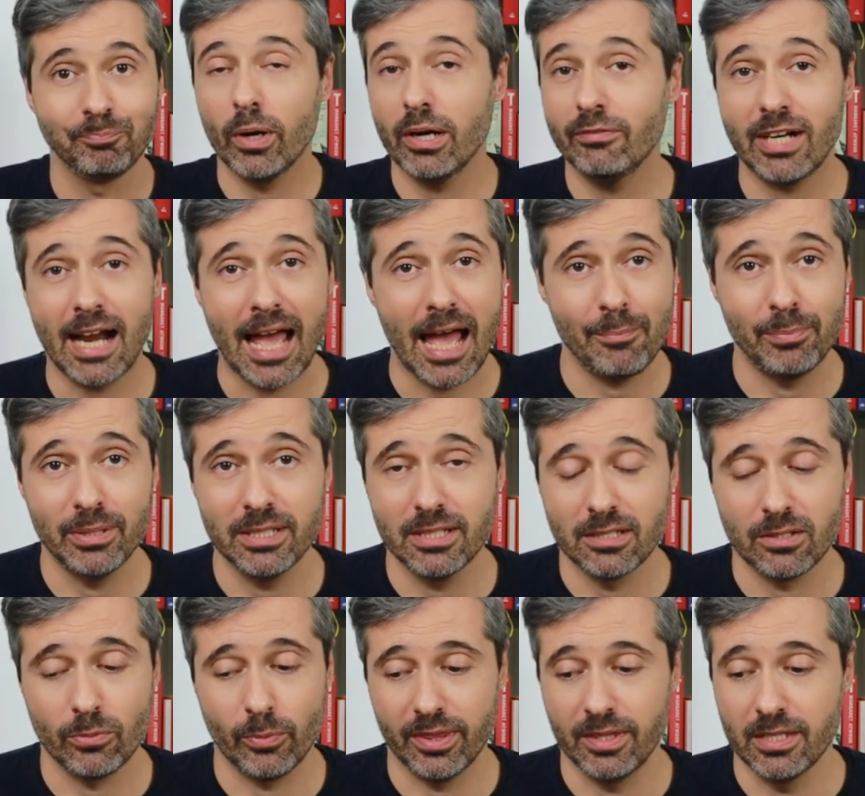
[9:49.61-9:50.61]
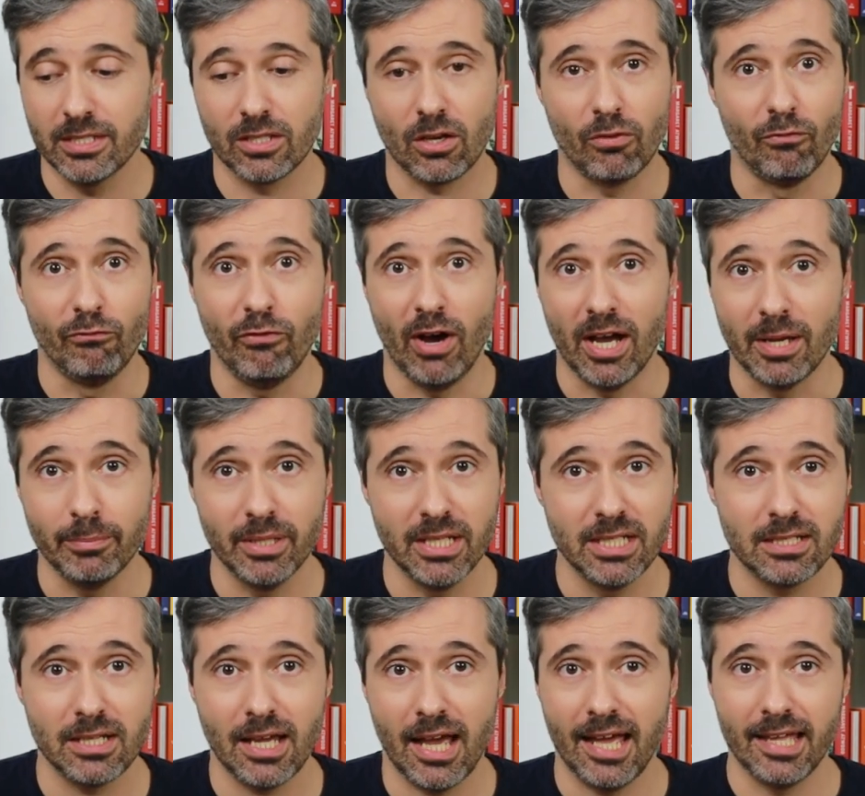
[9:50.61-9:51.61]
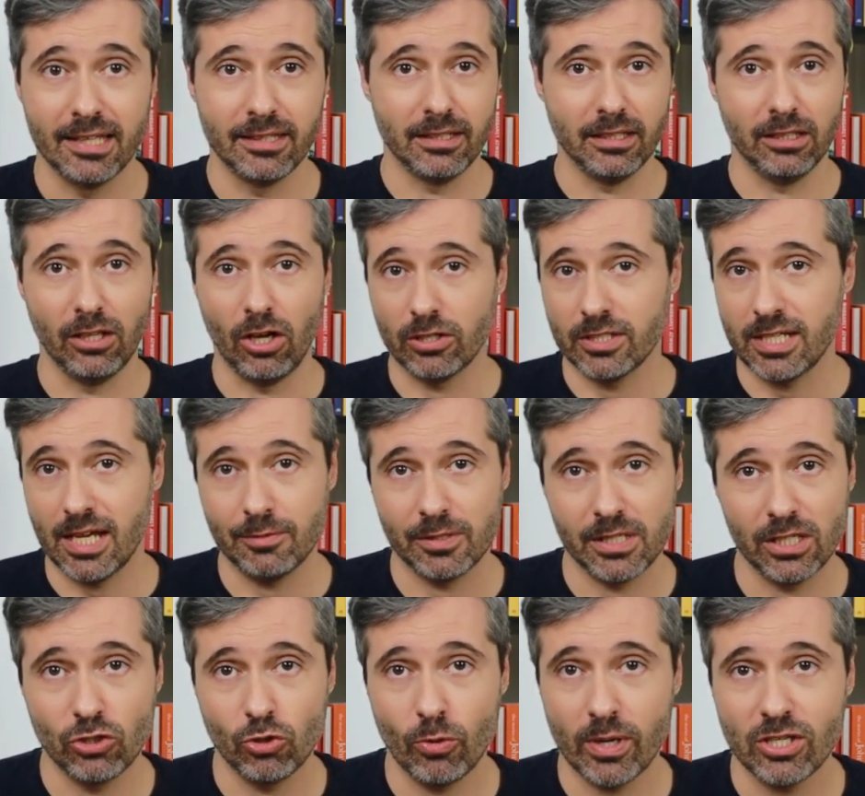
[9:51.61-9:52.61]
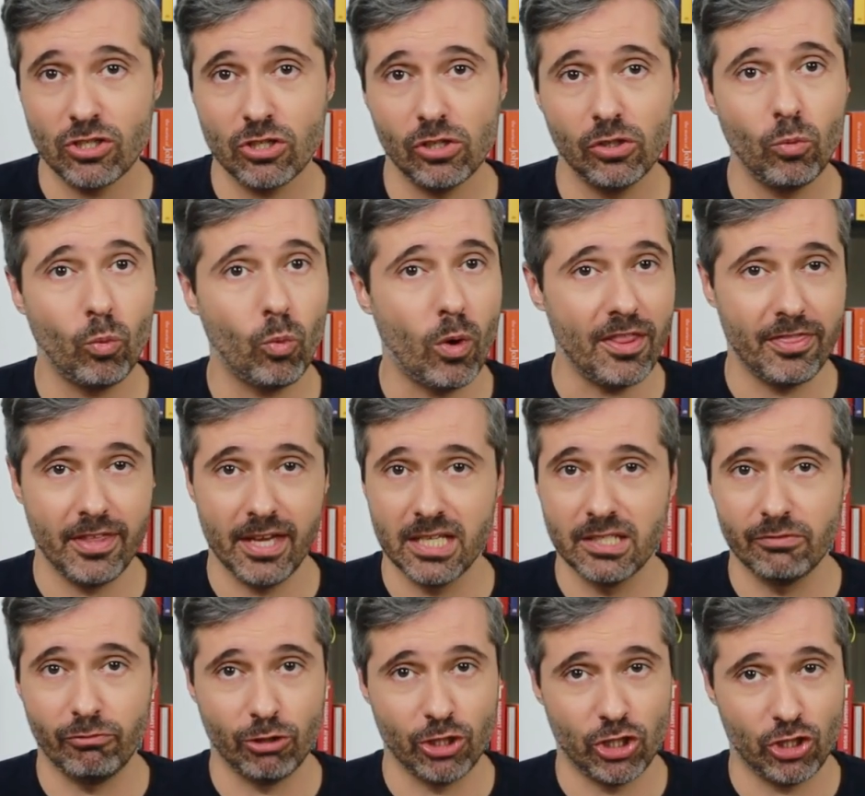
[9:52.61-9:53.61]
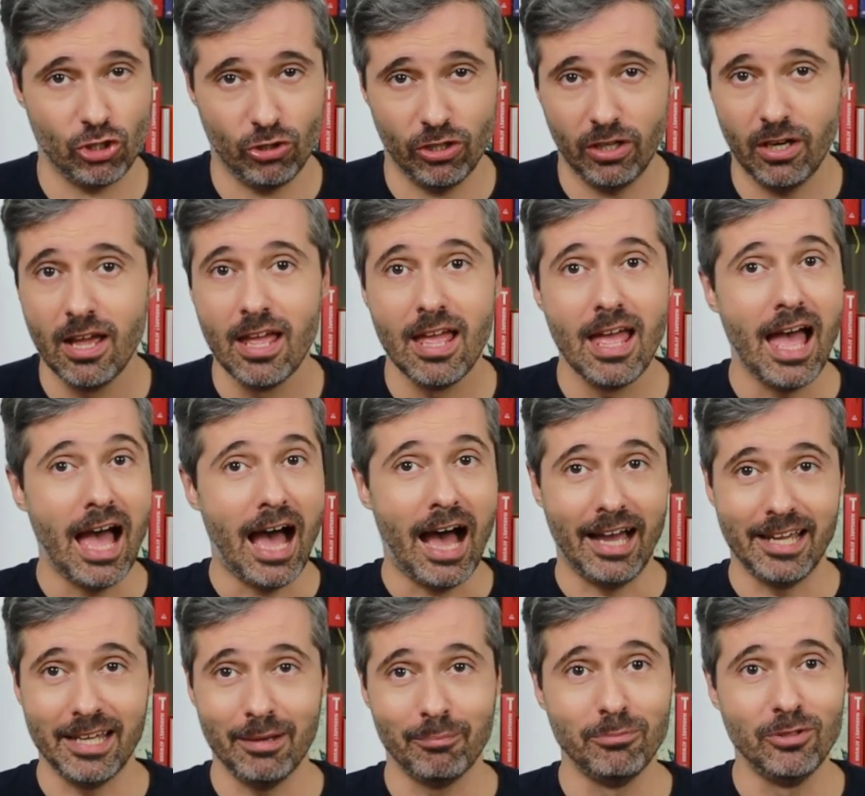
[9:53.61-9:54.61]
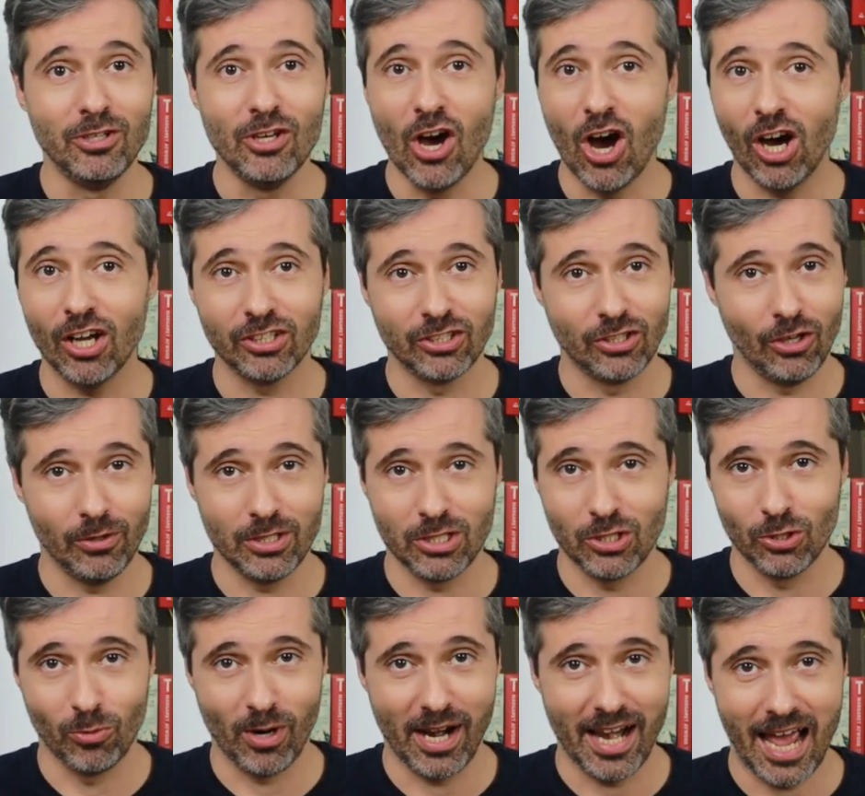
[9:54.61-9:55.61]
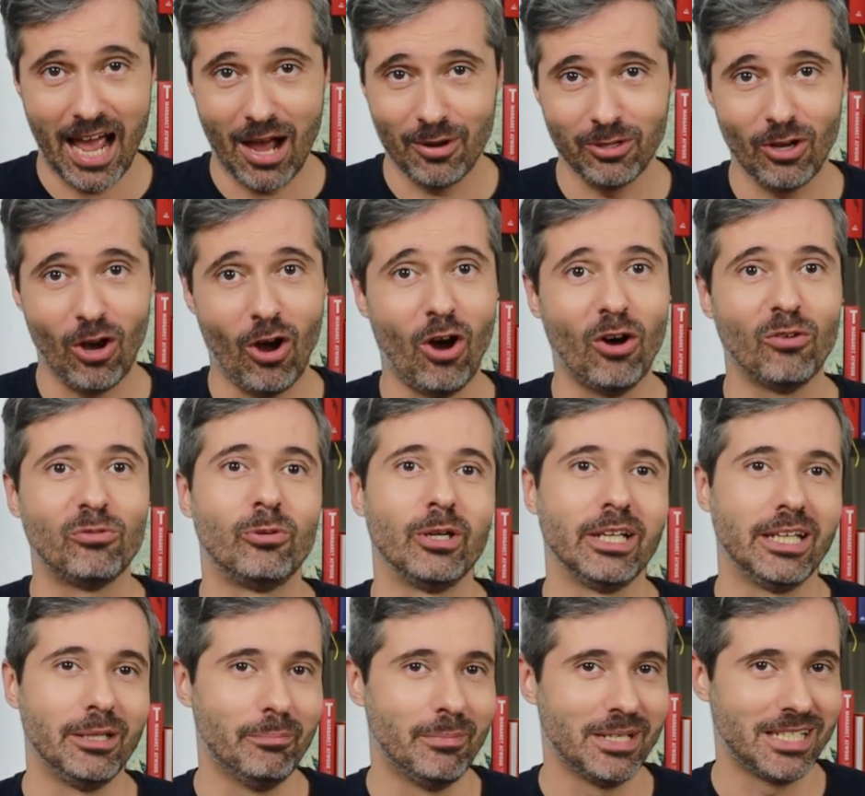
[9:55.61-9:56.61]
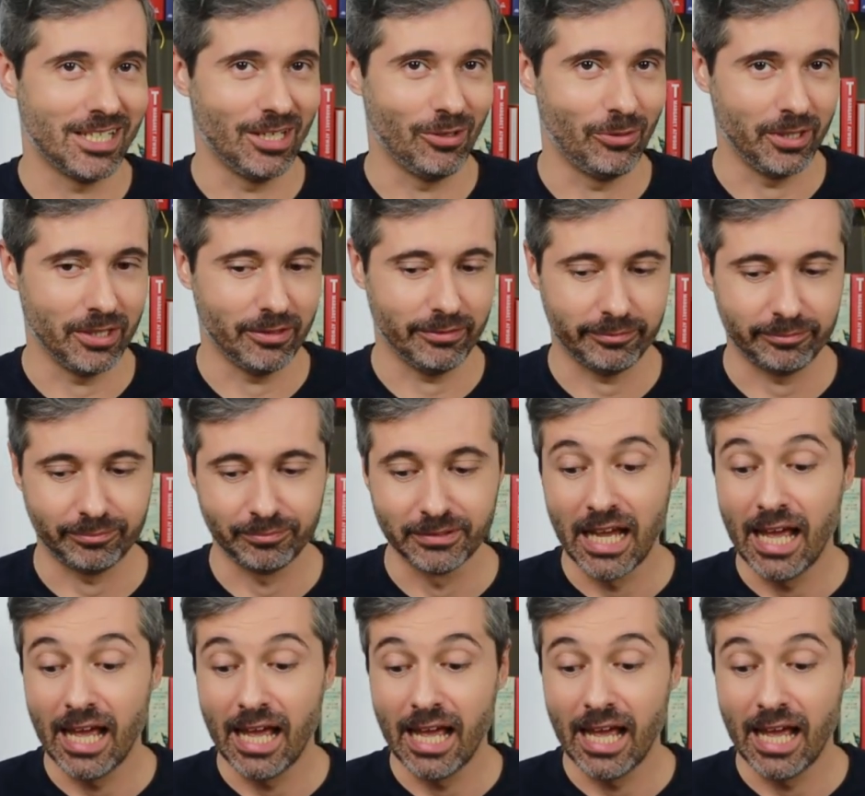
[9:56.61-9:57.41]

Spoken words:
Whatever happens with this confinement and the lockdown situation, one thing is for sure, I am not going to run out of reading material.